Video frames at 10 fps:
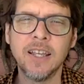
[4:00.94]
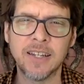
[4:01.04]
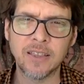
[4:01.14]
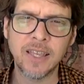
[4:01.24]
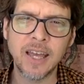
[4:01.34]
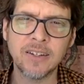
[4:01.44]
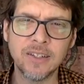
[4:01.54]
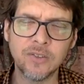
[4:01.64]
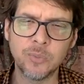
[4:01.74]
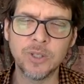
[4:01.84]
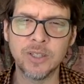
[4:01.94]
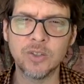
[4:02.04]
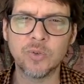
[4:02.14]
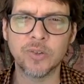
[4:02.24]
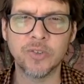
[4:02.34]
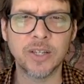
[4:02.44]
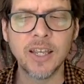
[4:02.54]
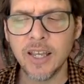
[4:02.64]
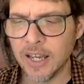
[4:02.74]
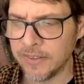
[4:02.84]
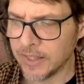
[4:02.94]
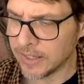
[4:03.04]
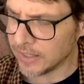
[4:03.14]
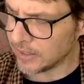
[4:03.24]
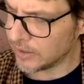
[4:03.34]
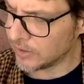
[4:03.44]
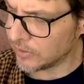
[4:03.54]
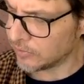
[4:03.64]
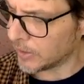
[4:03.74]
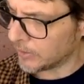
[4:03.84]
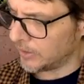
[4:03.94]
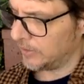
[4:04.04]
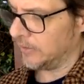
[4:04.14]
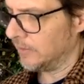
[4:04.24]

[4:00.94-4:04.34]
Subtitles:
Now that is really interesting, and that is very